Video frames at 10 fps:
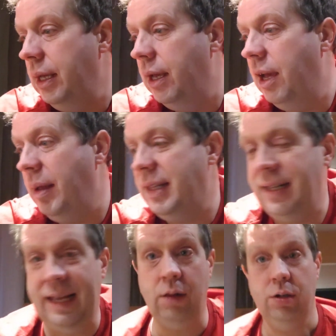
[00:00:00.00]
I think
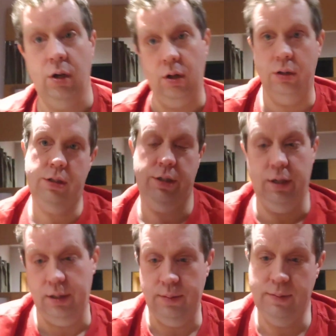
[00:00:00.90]
the alcohol
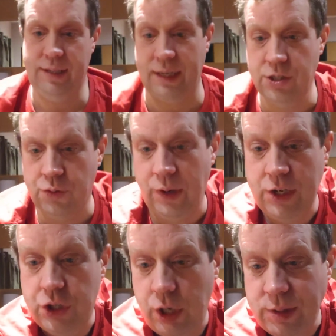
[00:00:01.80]
to taste
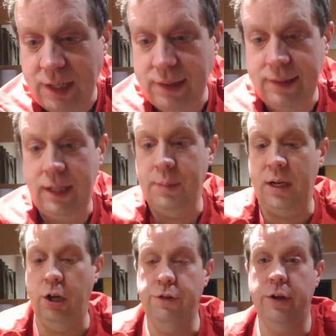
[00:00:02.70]
ratio is a little
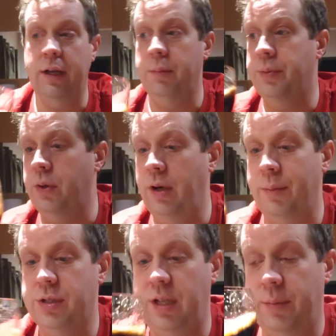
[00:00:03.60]
bit off on it, but I
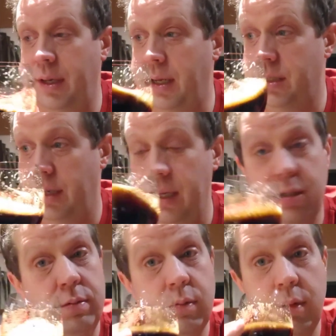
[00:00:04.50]
must admit it's
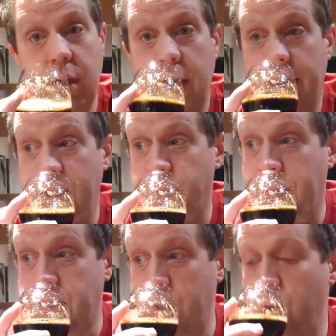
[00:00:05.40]
nice. It's
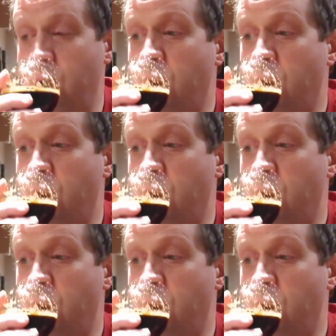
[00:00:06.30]
pleasant.